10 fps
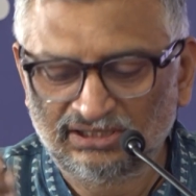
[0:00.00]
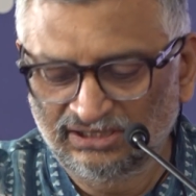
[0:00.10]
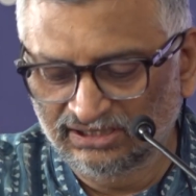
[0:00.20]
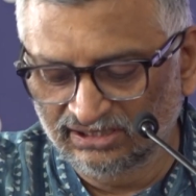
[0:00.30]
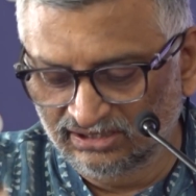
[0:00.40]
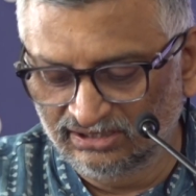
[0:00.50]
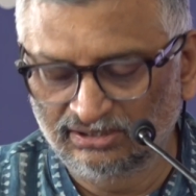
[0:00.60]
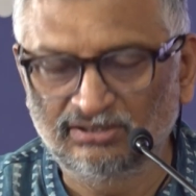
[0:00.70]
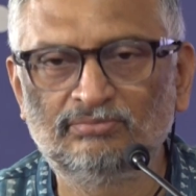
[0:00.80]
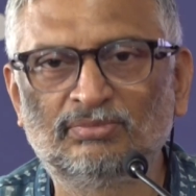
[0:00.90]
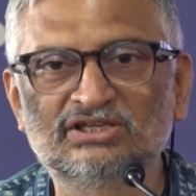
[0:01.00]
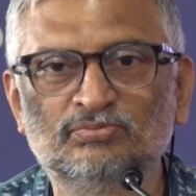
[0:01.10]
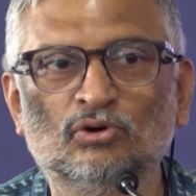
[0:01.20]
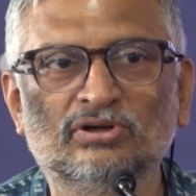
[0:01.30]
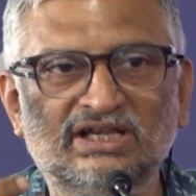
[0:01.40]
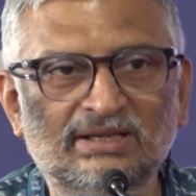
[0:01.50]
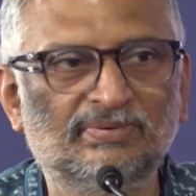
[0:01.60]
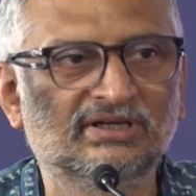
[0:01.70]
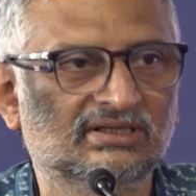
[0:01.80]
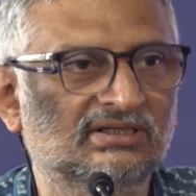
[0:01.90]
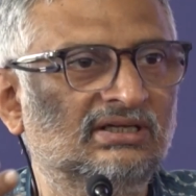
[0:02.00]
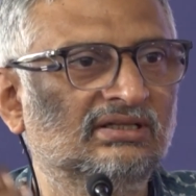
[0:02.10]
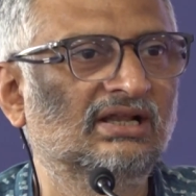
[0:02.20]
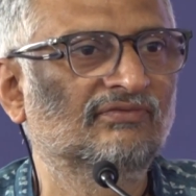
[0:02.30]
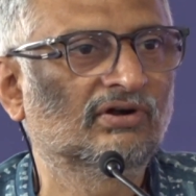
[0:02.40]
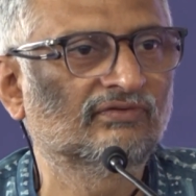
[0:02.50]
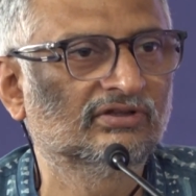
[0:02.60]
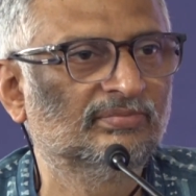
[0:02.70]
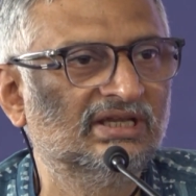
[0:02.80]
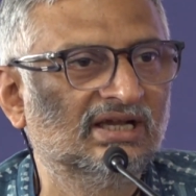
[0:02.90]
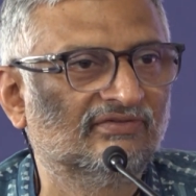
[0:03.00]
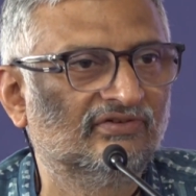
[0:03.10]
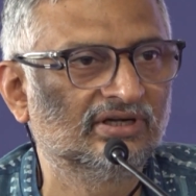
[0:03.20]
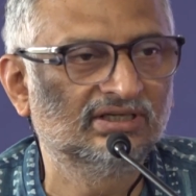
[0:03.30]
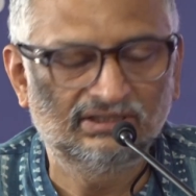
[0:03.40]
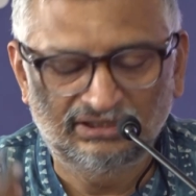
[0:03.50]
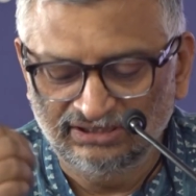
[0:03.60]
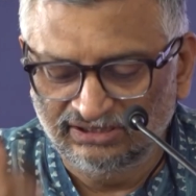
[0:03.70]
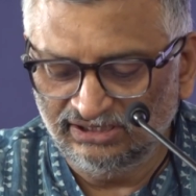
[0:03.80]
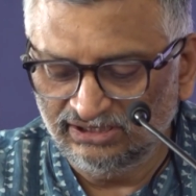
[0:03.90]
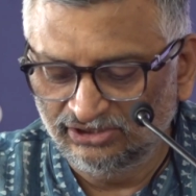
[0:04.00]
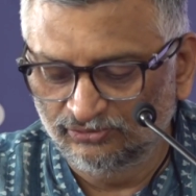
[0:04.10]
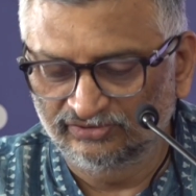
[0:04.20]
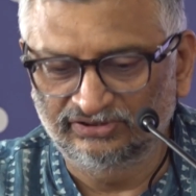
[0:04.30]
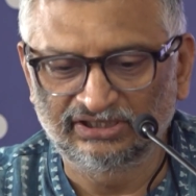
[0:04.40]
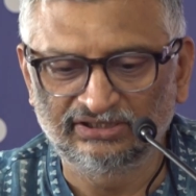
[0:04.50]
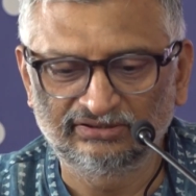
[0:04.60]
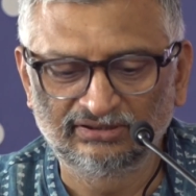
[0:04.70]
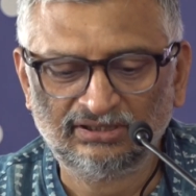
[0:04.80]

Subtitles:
in much more deeper than what was being afforded in the universities.